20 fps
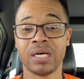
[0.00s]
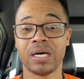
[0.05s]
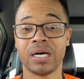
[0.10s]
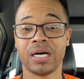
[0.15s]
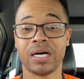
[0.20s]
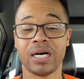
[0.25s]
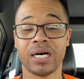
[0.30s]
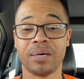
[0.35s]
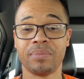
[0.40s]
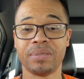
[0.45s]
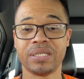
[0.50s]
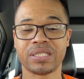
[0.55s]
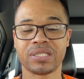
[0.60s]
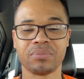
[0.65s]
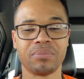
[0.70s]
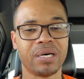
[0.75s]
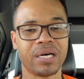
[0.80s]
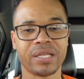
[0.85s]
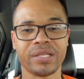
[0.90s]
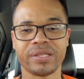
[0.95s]
And
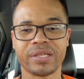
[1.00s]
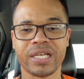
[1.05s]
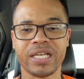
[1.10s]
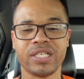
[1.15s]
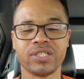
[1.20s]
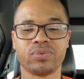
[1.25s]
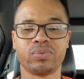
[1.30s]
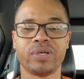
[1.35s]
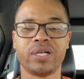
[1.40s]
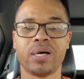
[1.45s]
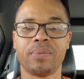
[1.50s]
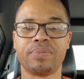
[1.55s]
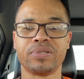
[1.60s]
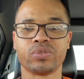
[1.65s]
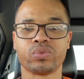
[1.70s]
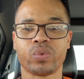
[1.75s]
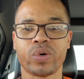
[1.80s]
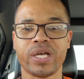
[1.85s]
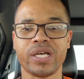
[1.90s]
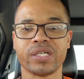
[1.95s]
some other things went up
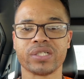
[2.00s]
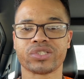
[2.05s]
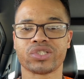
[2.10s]
as well.